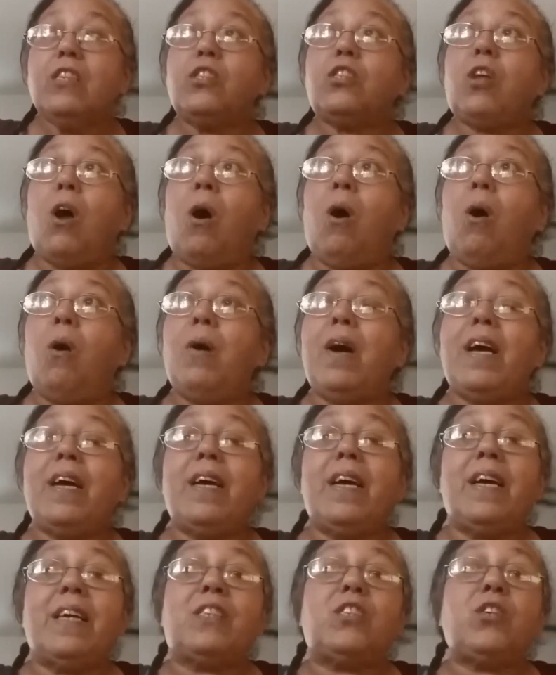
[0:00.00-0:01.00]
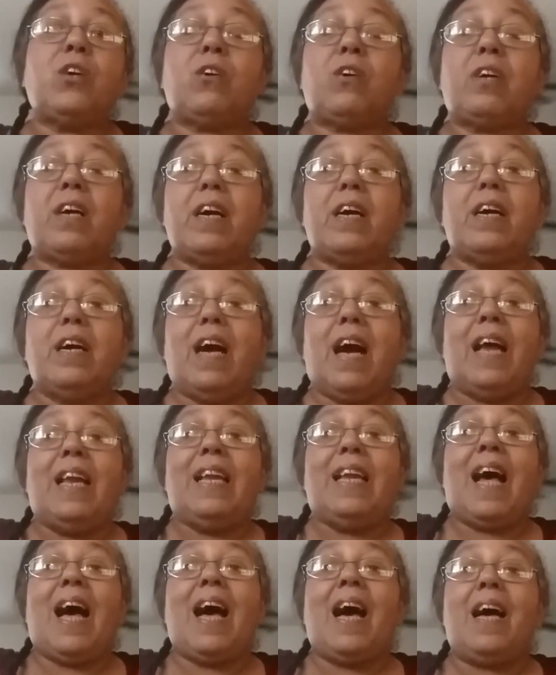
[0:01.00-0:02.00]
So it took a
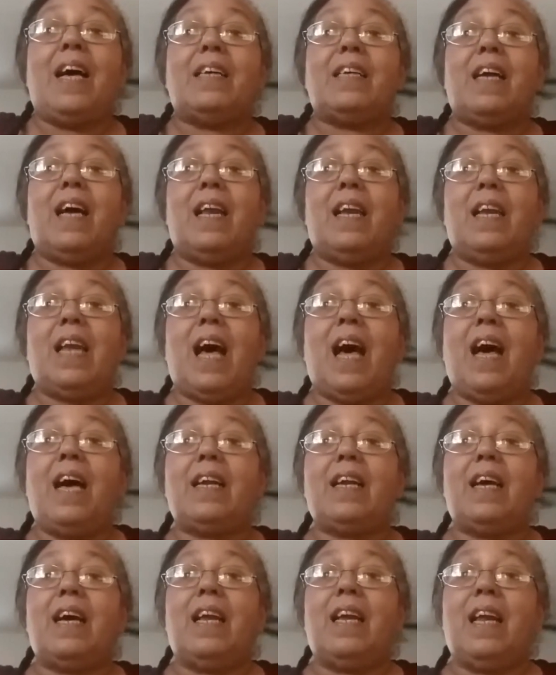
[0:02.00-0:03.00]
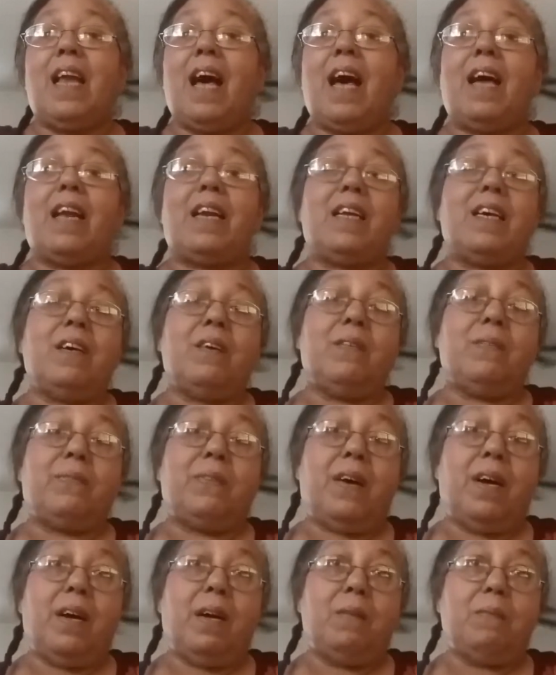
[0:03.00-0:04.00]
lot
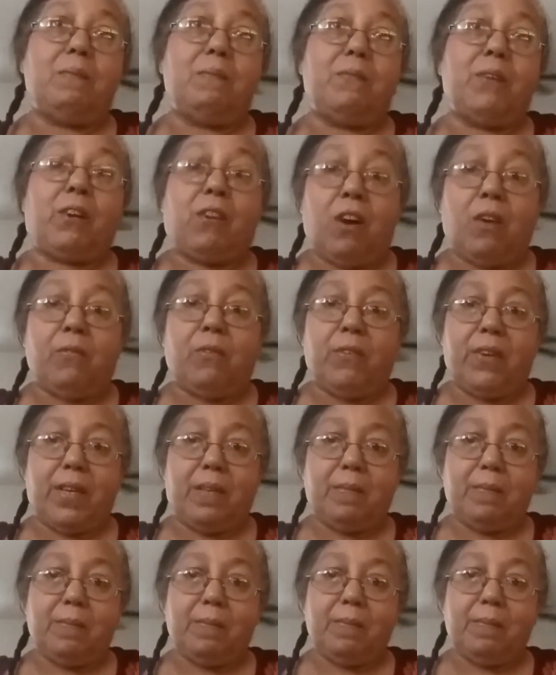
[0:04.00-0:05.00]
of recovery.